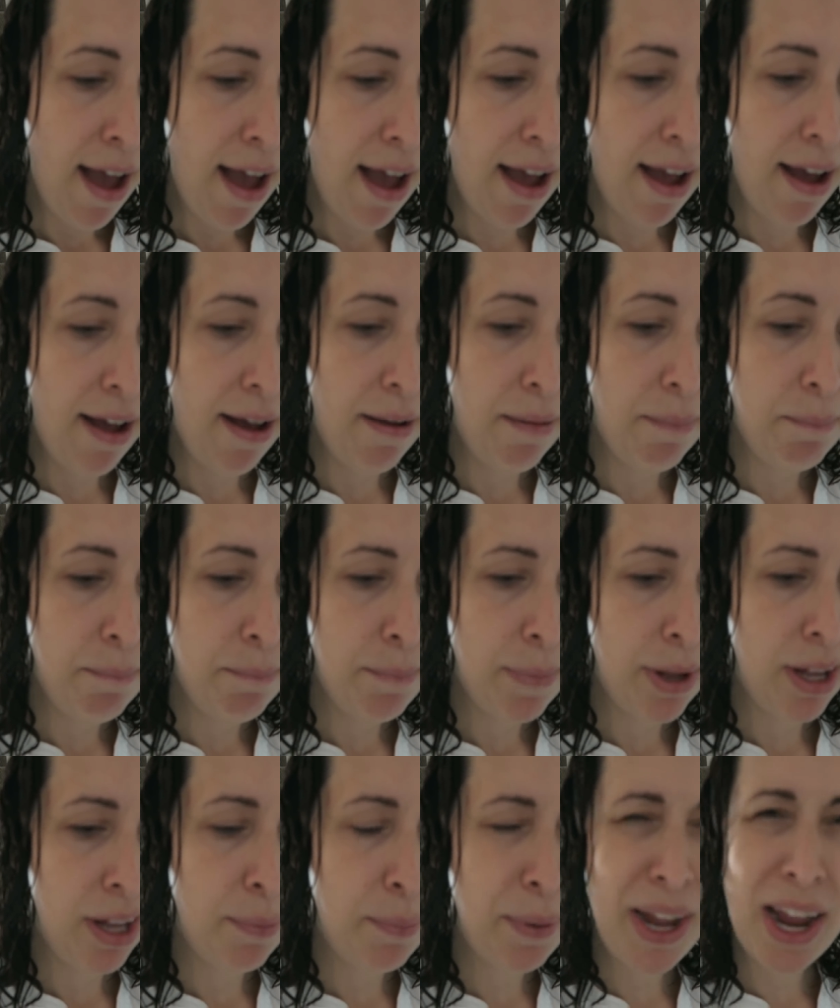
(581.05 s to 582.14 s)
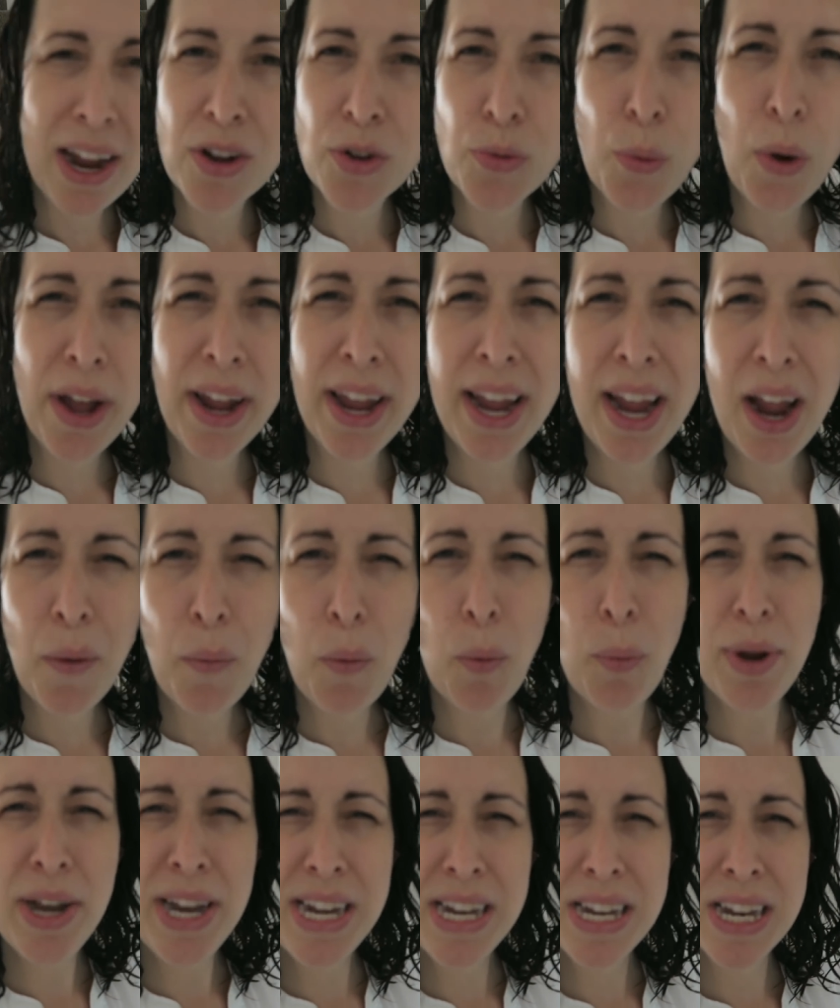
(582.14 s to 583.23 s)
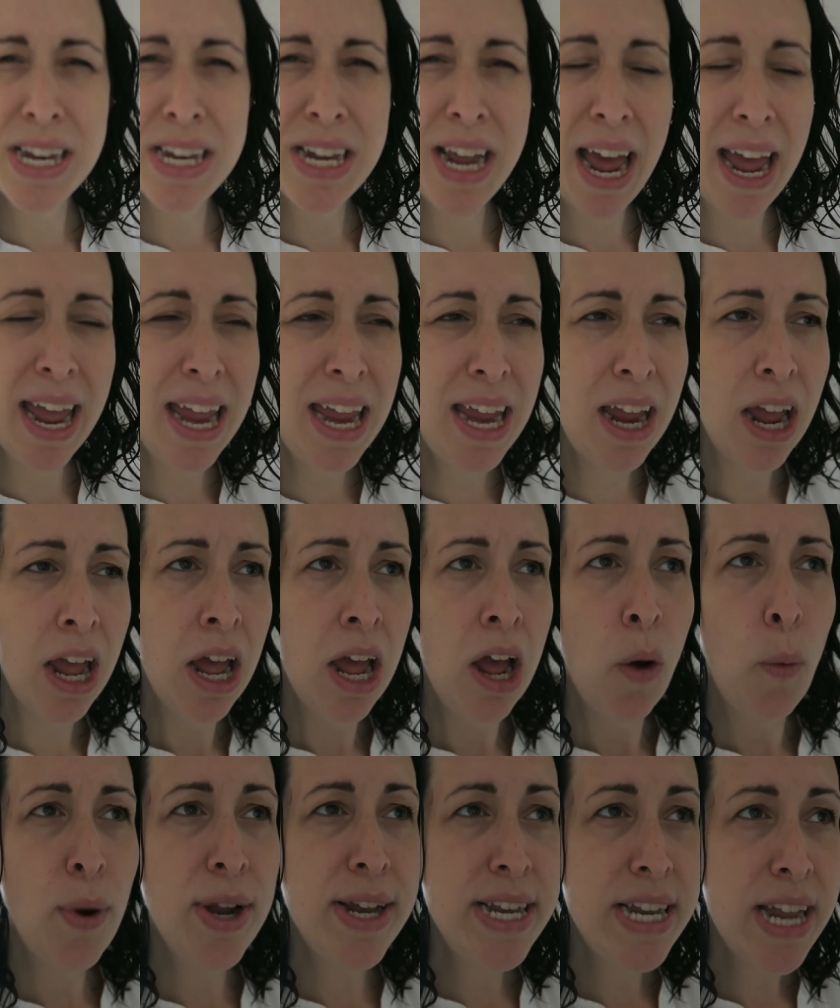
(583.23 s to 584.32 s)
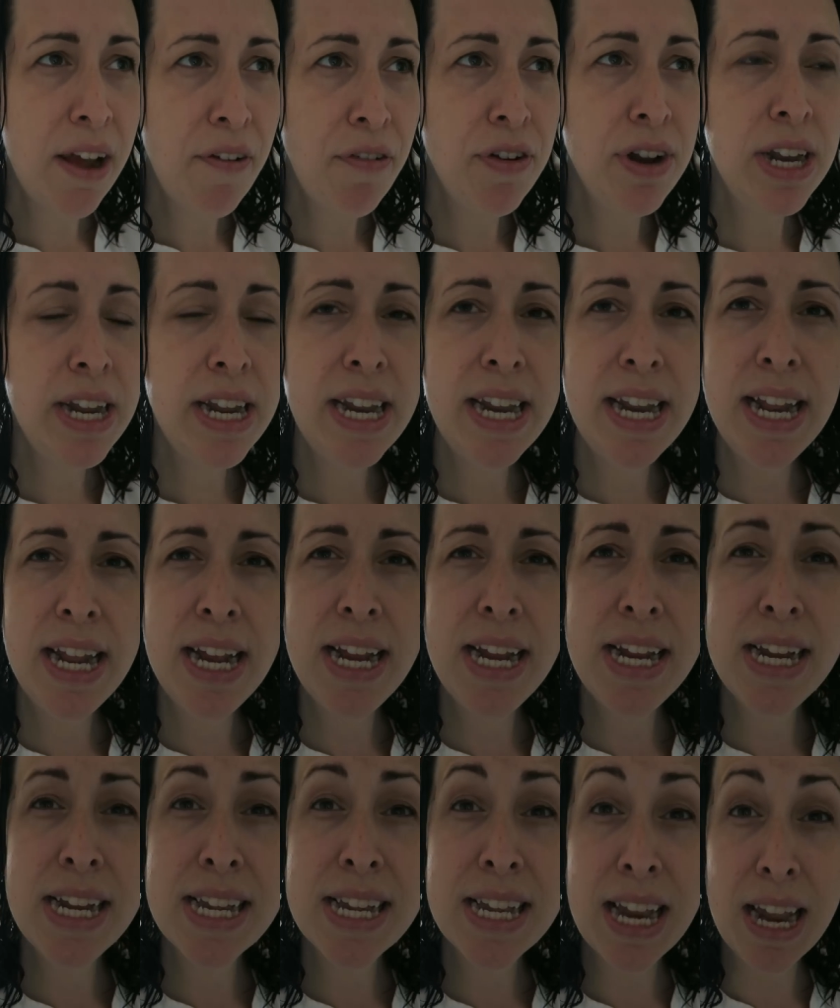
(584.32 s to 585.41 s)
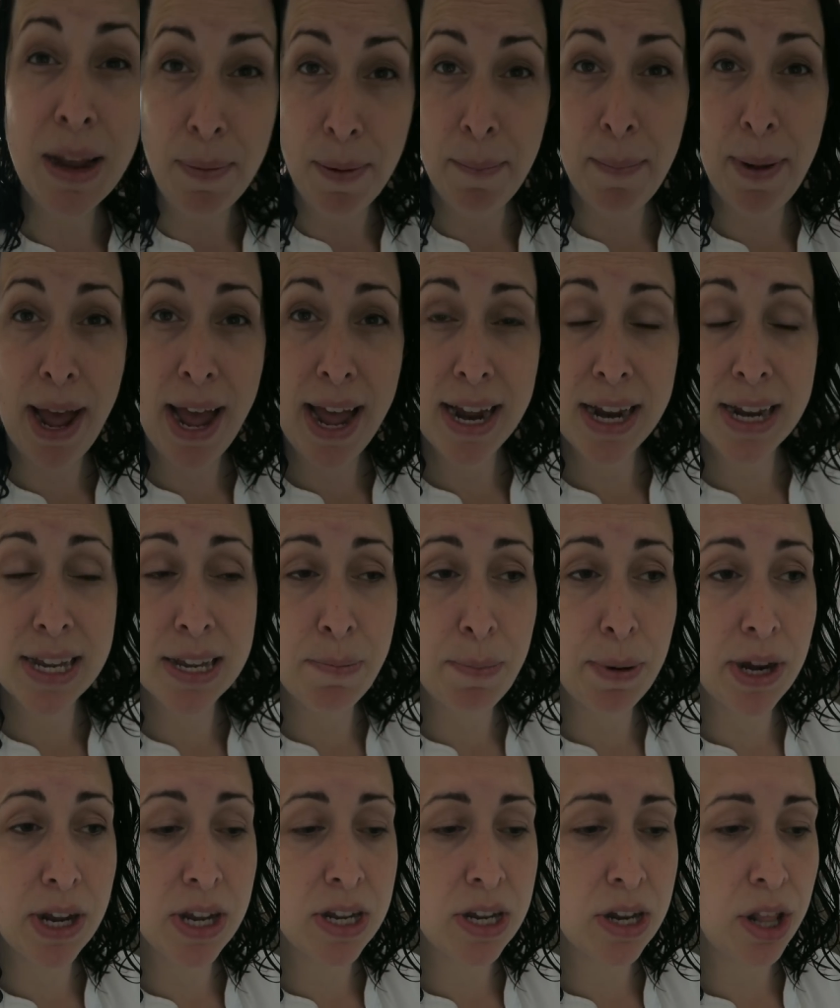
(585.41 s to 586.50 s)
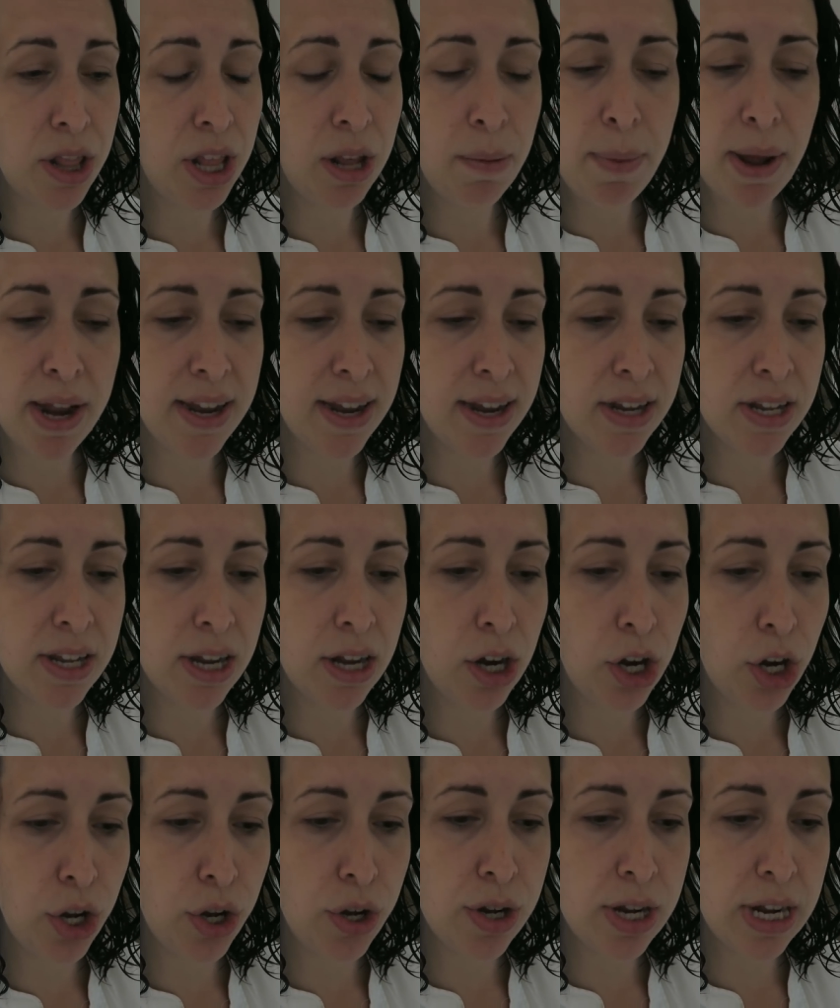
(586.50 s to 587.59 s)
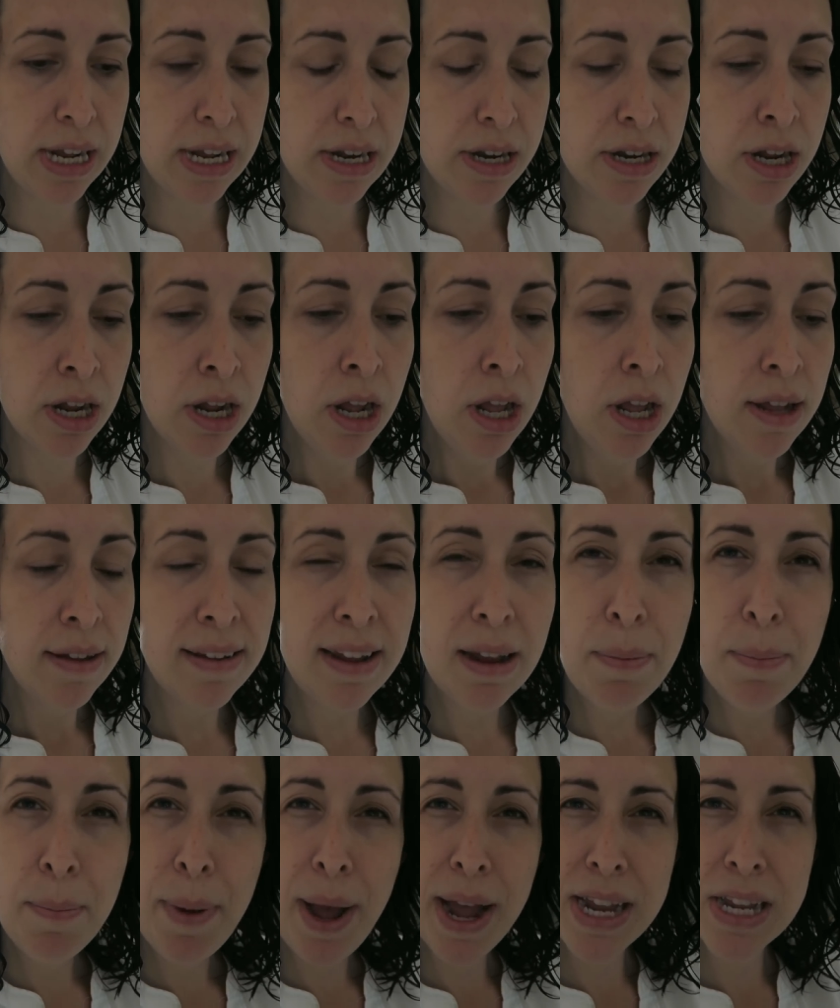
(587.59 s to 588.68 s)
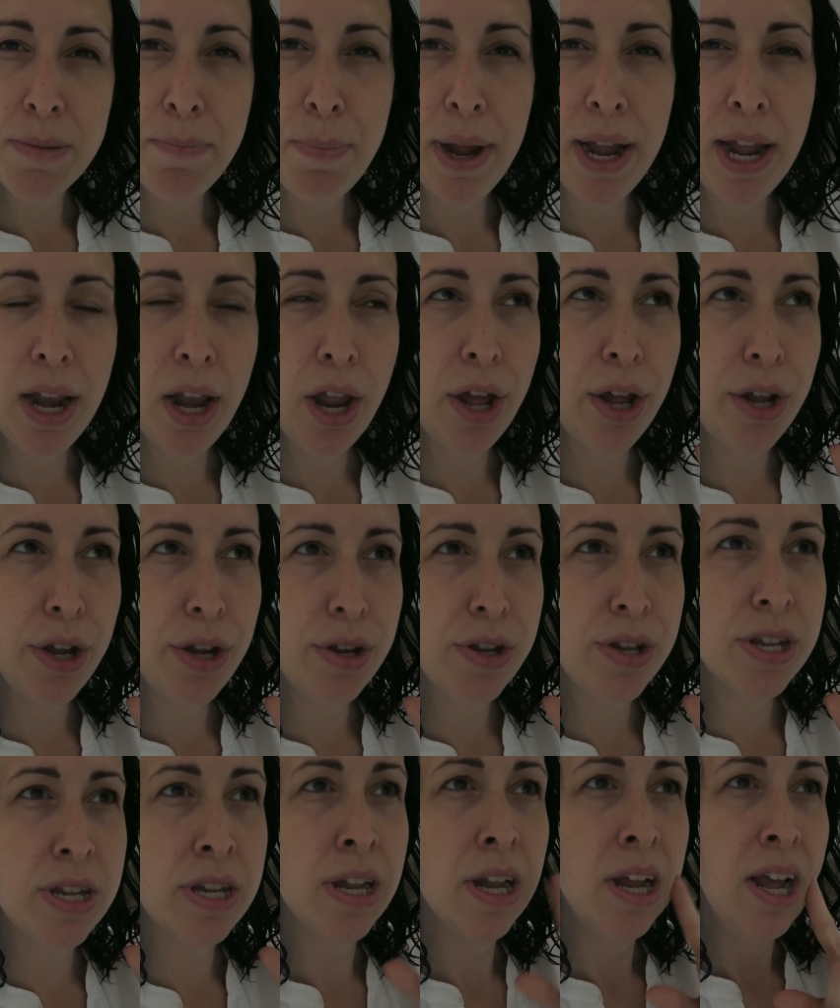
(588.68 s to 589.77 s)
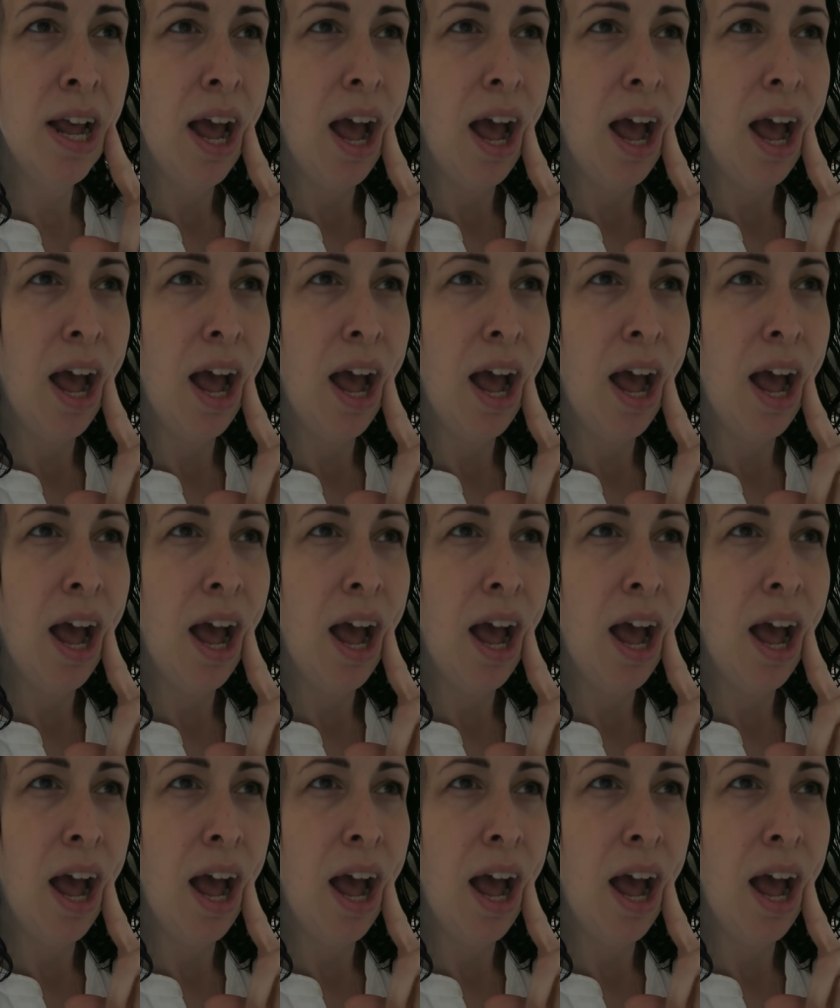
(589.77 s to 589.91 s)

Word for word: But yeah, it's working out what we need to take. We definitely need sleeping bags because I don't think bedding's included. Sleeping bags and pillows.